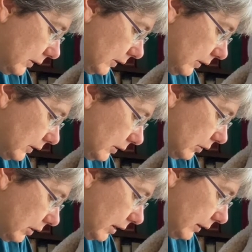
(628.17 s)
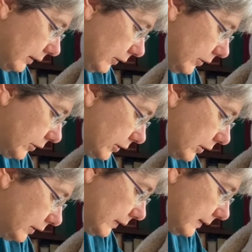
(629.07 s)
you can draw a little
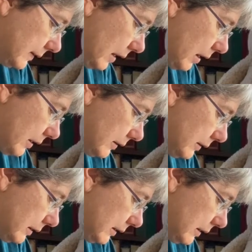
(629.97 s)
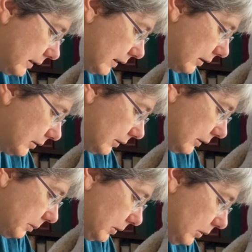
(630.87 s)
circle inside the
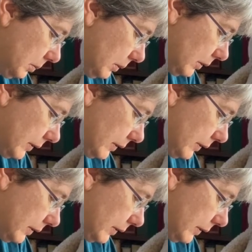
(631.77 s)
pupil and